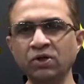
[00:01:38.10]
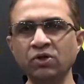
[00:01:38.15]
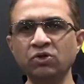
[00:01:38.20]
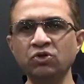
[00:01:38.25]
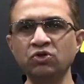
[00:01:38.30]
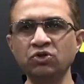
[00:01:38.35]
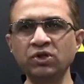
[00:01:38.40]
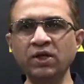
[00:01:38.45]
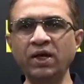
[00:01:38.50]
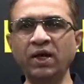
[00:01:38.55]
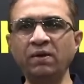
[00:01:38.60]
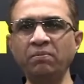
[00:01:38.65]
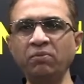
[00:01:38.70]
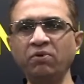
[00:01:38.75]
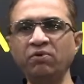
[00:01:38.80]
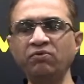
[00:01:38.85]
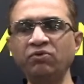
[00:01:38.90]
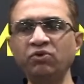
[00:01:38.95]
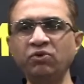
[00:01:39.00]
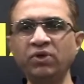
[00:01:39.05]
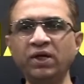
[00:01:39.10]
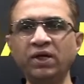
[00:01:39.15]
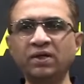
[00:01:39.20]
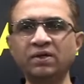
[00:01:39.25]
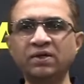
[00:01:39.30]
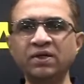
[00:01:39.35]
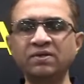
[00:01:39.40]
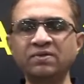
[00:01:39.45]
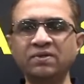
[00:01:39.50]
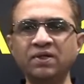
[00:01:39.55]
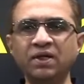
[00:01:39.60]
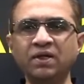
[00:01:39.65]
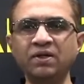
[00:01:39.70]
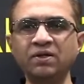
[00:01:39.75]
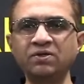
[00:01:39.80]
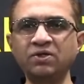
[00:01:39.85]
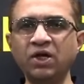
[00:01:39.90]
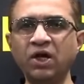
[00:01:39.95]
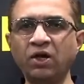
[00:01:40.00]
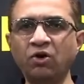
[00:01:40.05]
So the number of unique test
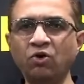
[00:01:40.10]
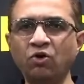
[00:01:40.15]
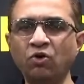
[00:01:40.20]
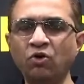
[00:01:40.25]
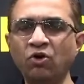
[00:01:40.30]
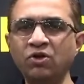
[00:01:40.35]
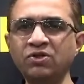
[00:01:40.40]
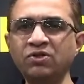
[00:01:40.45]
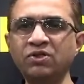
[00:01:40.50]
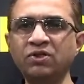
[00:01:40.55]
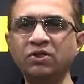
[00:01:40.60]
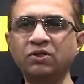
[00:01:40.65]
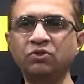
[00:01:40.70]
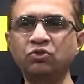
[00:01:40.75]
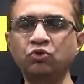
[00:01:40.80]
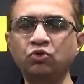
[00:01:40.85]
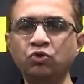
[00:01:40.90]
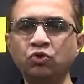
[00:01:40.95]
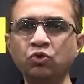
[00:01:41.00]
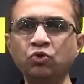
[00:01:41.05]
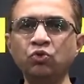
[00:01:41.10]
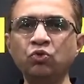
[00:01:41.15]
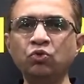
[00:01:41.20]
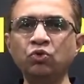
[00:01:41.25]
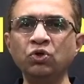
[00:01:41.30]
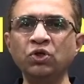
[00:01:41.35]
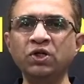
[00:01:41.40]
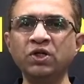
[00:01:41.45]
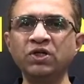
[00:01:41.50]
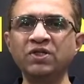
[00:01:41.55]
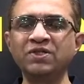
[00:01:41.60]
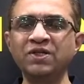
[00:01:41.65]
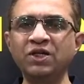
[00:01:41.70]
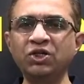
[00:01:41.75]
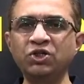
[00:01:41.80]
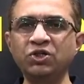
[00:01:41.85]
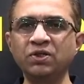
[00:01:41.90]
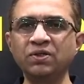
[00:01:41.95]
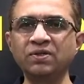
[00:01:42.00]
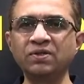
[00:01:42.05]
takers across the two
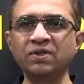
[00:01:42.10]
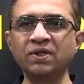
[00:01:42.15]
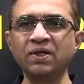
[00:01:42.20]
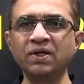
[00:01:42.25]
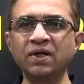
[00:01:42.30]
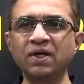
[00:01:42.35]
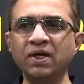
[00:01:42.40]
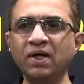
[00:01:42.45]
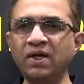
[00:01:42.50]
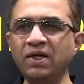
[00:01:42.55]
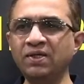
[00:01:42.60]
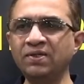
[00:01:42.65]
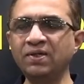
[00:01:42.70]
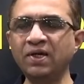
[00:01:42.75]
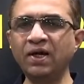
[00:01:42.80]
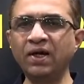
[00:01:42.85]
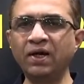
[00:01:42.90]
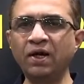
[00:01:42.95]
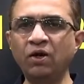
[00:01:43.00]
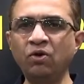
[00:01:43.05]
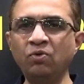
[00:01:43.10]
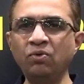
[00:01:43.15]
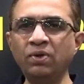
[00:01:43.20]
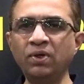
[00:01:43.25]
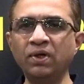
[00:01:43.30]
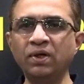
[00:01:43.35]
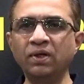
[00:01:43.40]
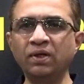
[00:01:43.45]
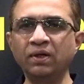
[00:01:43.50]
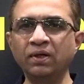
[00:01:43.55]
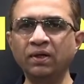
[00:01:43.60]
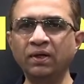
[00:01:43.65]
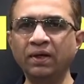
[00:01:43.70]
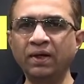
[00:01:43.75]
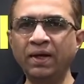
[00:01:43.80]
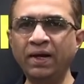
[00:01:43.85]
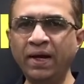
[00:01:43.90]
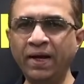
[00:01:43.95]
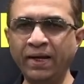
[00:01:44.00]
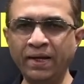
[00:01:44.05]
sessions is around
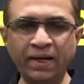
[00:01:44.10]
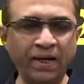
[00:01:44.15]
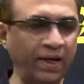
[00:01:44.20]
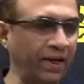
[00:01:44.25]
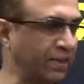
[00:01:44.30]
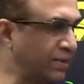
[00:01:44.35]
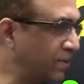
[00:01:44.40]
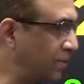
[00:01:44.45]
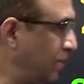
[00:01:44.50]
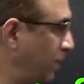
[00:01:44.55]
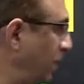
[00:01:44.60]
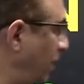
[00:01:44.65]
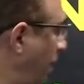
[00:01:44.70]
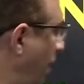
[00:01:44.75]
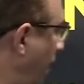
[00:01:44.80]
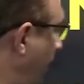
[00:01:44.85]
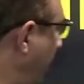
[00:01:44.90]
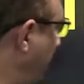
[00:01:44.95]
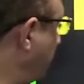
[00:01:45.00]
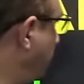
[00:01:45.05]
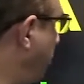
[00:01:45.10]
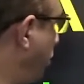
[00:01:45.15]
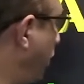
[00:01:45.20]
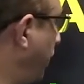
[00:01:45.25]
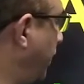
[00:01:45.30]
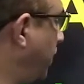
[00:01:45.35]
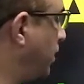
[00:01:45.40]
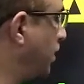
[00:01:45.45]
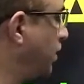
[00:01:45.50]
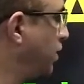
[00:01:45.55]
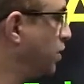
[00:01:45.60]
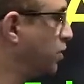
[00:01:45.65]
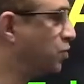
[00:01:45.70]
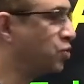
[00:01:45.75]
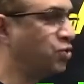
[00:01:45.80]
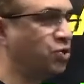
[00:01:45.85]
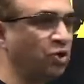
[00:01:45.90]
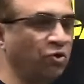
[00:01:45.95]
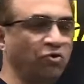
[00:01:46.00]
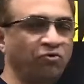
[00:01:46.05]
9 lakhs,
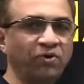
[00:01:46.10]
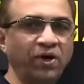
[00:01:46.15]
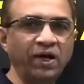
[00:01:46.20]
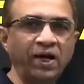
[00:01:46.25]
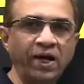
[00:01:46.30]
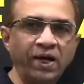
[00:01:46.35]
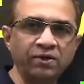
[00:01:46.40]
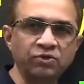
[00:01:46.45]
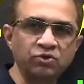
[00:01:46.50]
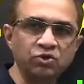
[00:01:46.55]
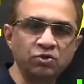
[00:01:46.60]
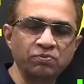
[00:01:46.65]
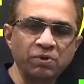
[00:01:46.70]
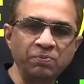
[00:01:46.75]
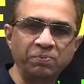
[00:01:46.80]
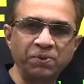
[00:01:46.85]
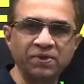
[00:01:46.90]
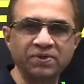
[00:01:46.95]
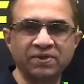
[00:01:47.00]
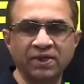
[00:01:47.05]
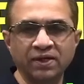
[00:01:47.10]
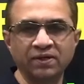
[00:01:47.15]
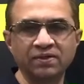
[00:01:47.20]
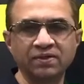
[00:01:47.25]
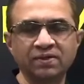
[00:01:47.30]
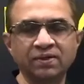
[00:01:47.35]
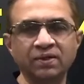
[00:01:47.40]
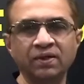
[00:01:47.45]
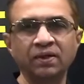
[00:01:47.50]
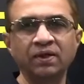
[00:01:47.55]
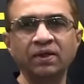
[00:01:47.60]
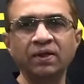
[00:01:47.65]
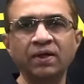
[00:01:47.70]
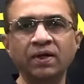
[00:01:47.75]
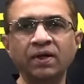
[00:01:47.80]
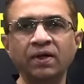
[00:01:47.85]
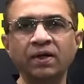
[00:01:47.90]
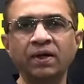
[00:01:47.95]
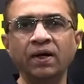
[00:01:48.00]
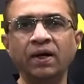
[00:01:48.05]
9.05 lakhs to be precise.
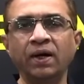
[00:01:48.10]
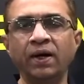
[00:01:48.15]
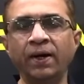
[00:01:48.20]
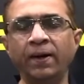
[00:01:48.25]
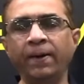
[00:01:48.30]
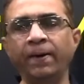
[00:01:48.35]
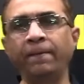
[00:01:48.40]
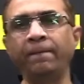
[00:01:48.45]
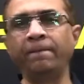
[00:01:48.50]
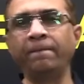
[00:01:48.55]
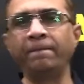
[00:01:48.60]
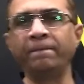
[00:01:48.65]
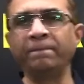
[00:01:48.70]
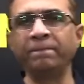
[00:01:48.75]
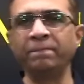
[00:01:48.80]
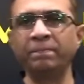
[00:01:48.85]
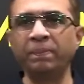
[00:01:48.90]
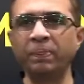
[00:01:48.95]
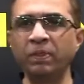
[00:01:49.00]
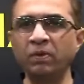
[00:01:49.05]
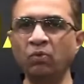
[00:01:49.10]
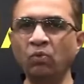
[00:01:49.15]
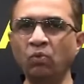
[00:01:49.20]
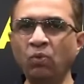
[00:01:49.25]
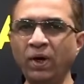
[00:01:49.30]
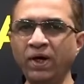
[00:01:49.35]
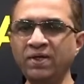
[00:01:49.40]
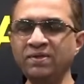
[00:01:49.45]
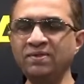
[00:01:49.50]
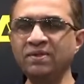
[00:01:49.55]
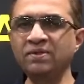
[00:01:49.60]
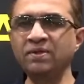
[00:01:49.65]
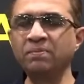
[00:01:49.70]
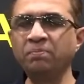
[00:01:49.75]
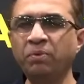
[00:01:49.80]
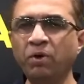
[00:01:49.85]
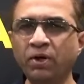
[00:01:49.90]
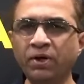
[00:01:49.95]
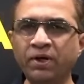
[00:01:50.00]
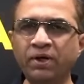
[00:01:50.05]
Why is this
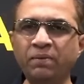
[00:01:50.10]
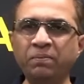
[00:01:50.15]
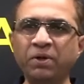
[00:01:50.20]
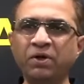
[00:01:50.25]
important?